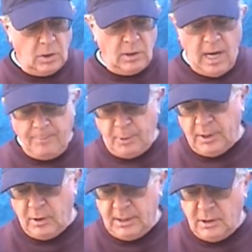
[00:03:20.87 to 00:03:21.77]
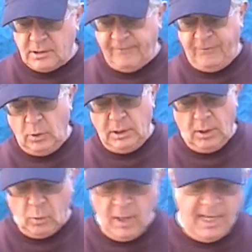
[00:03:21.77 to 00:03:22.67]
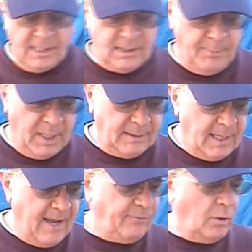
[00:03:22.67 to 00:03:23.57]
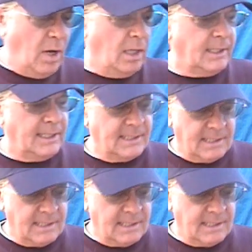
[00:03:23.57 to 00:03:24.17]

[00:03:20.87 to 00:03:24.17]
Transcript: Turned out pretty good. There's a few little runs, but after all, it